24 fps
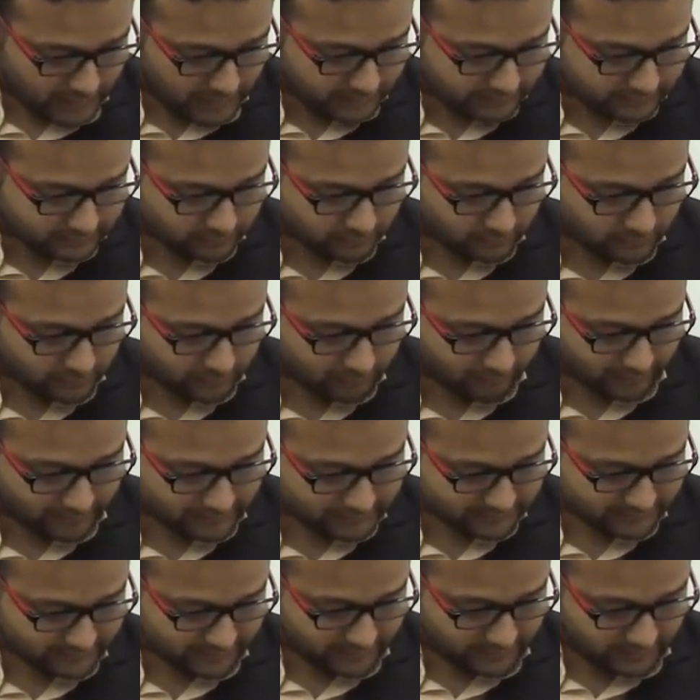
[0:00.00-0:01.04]
So you can
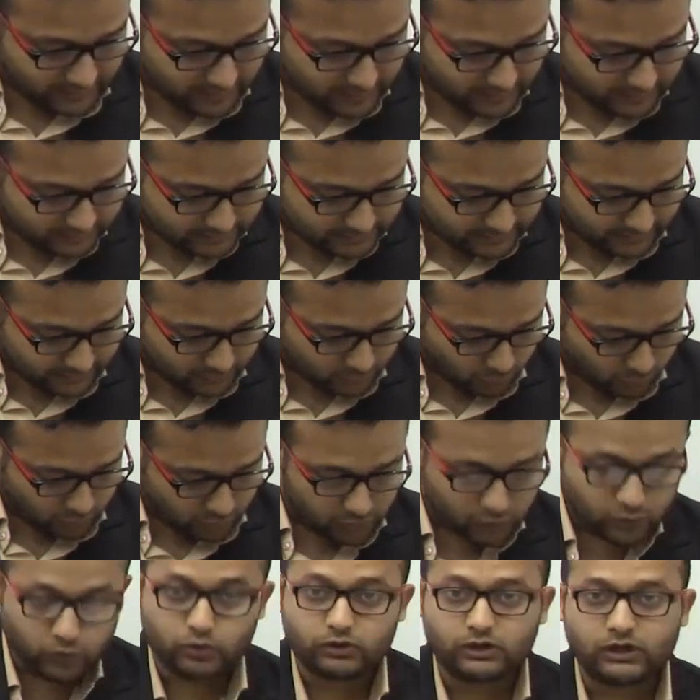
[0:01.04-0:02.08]
see they
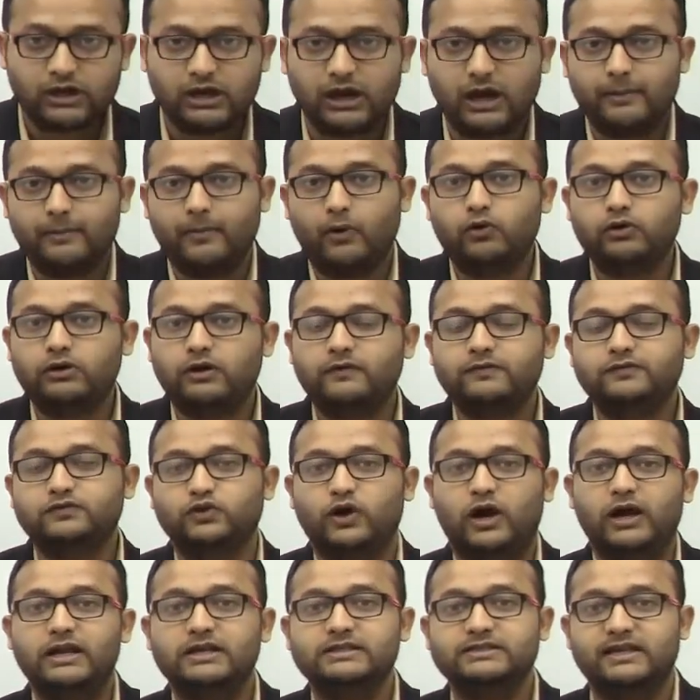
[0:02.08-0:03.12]
told total amount of
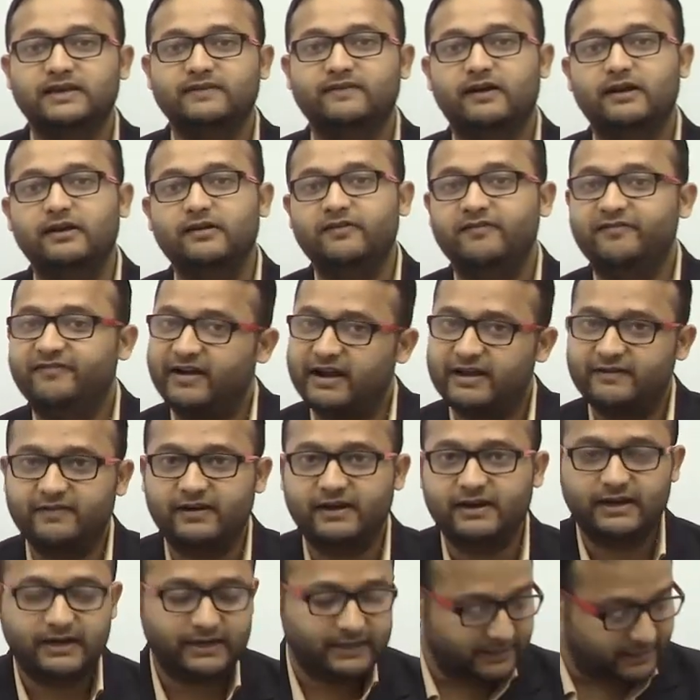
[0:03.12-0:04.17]
soil is given
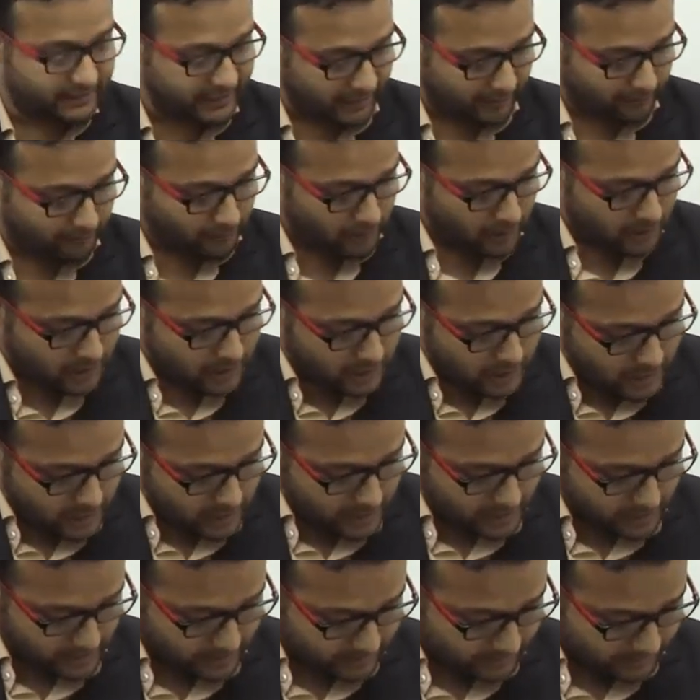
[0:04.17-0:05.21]
500 gram,
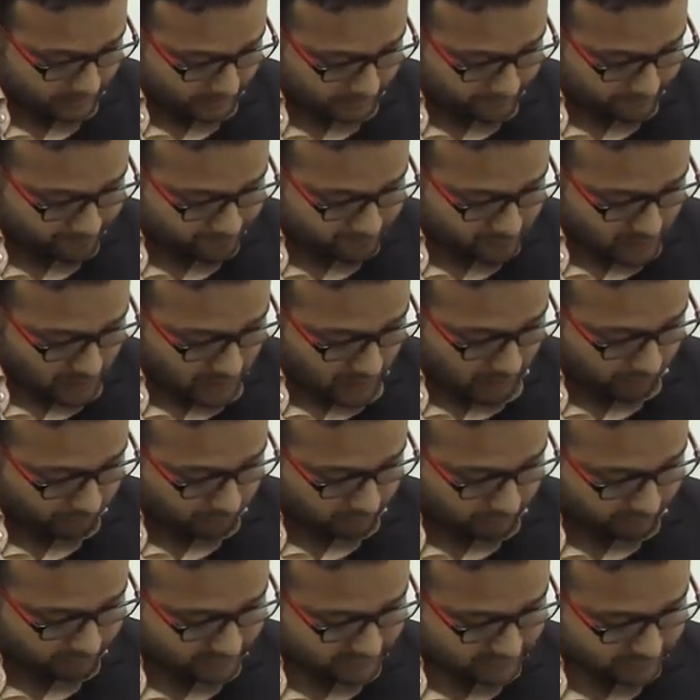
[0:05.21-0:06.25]
and out
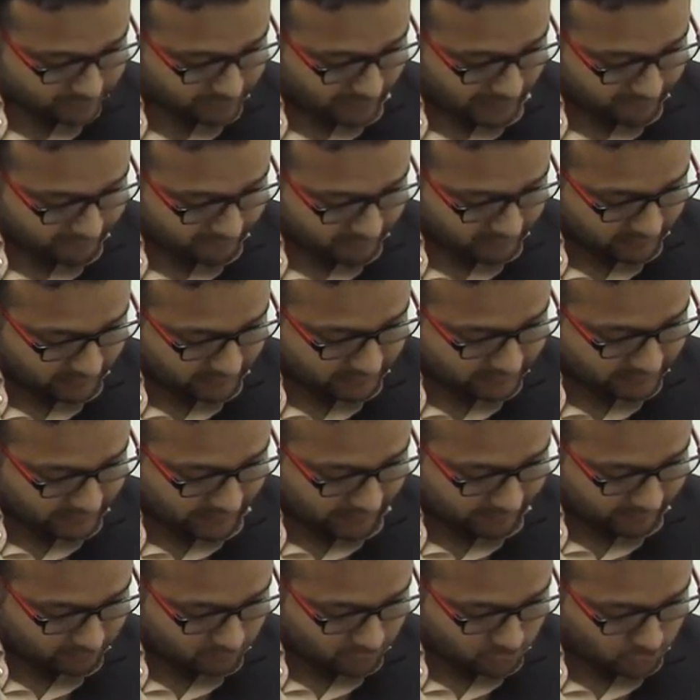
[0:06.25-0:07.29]
of this 500
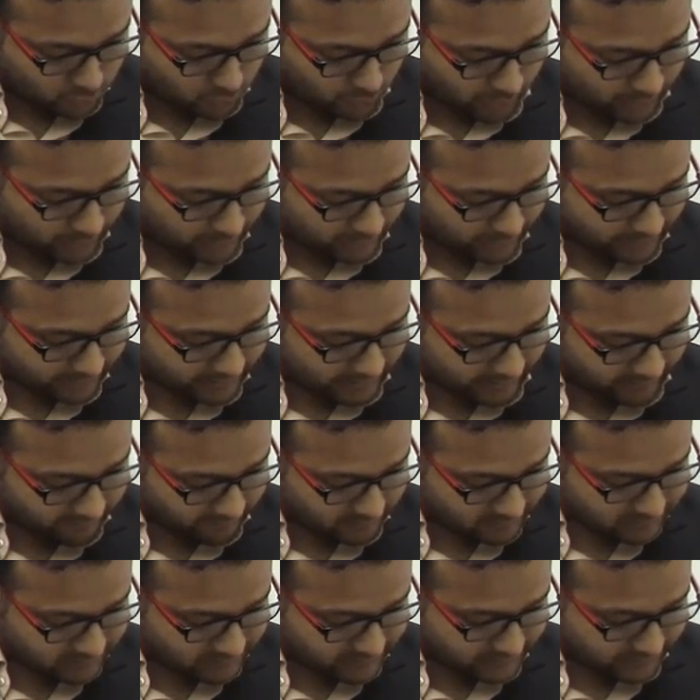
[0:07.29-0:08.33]
gram, 200 gram
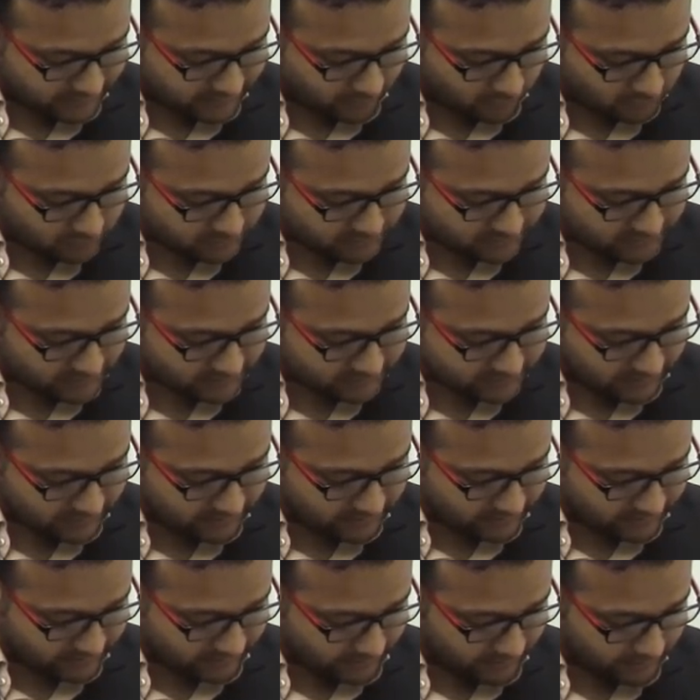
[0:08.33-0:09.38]
was retained on
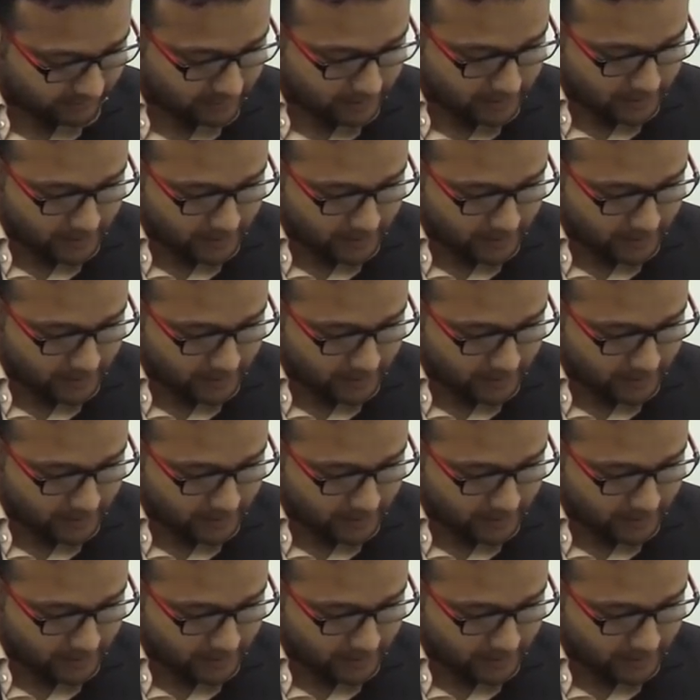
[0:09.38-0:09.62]
600